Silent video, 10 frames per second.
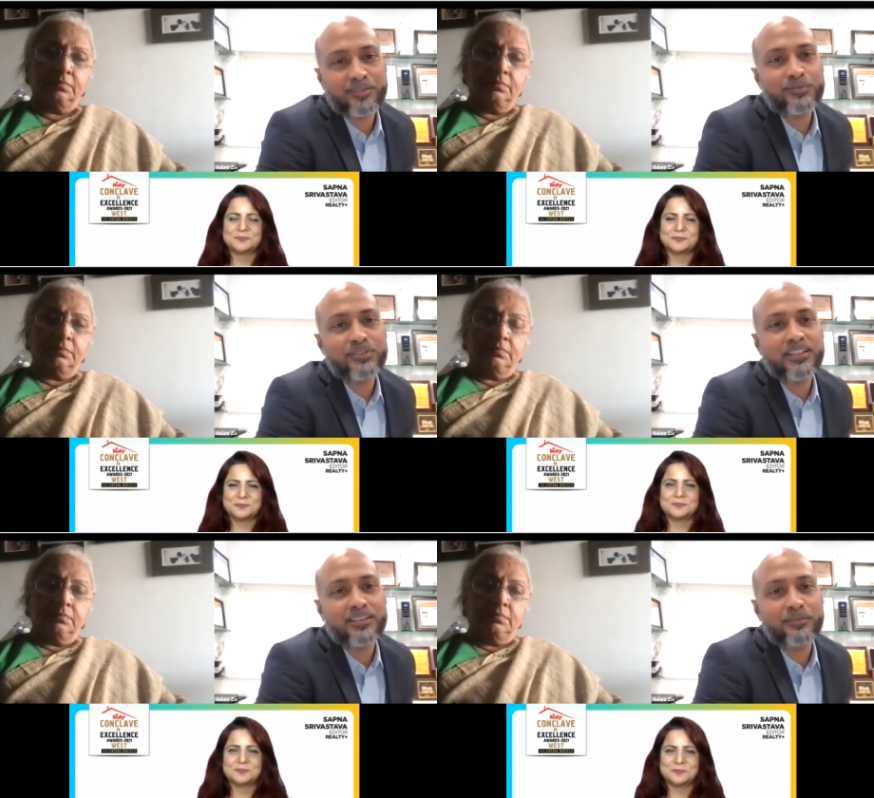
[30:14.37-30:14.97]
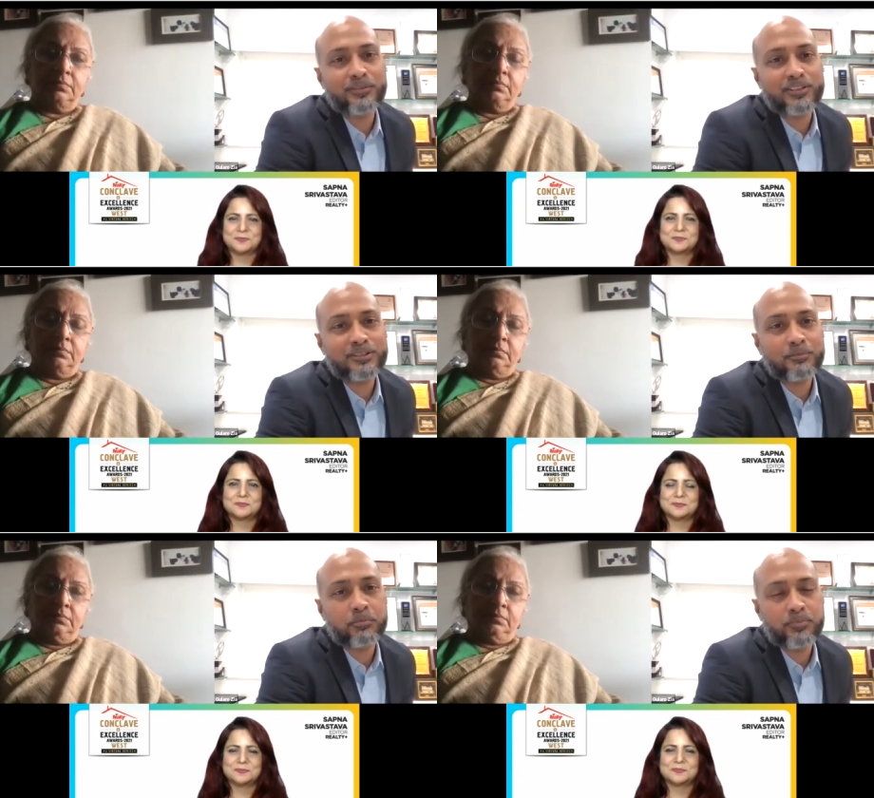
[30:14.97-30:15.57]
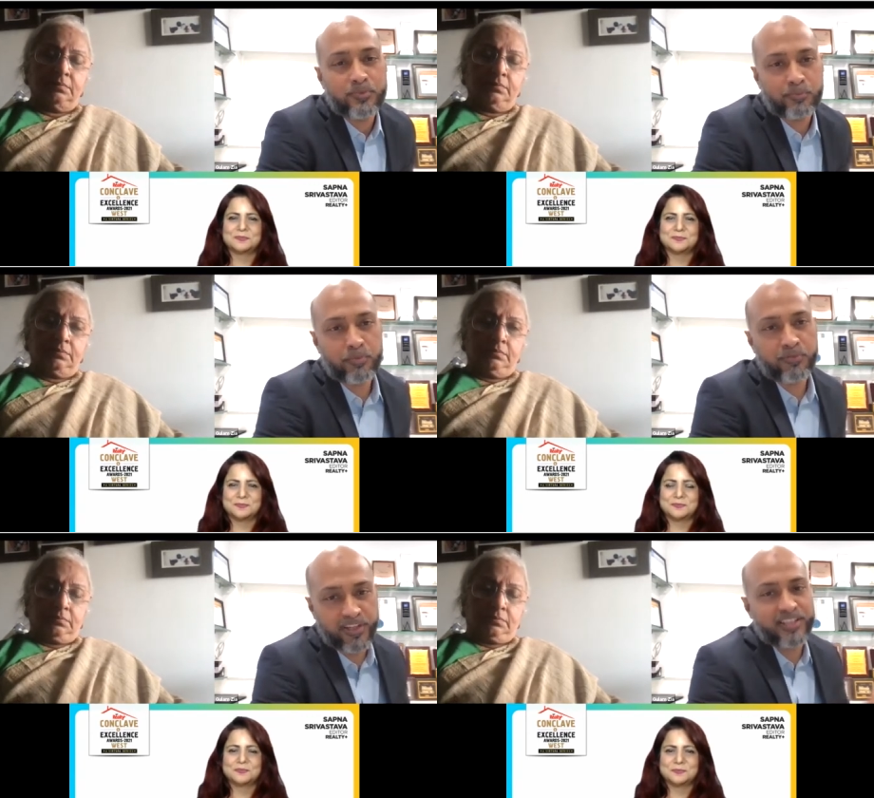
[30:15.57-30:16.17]
Speaker 1: We've seen the worst
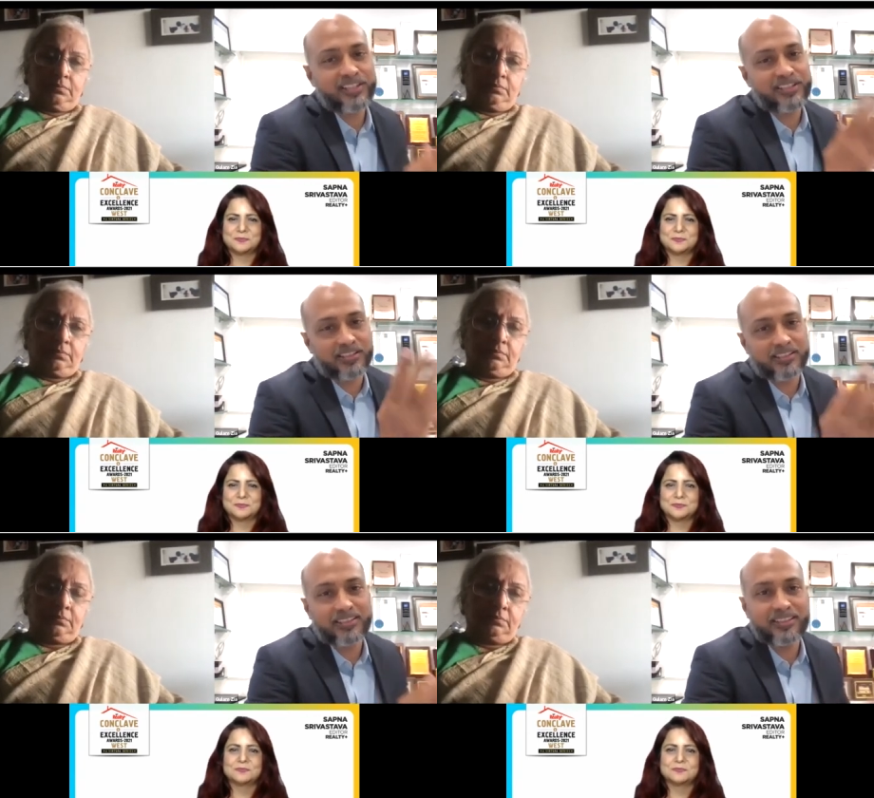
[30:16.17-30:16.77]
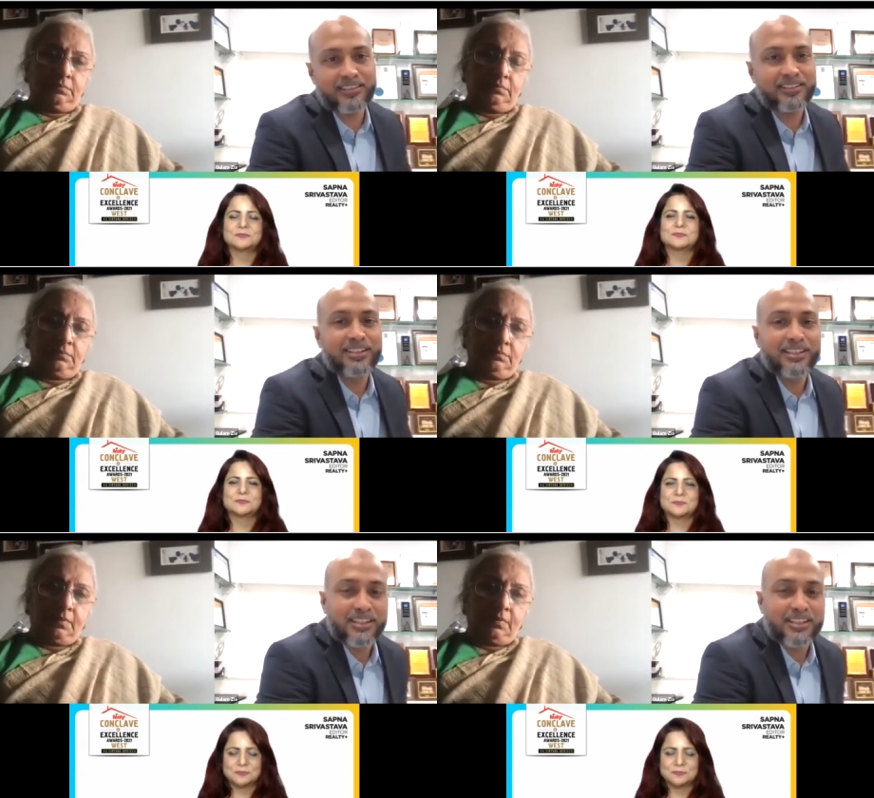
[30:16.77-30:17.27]
phase earlier,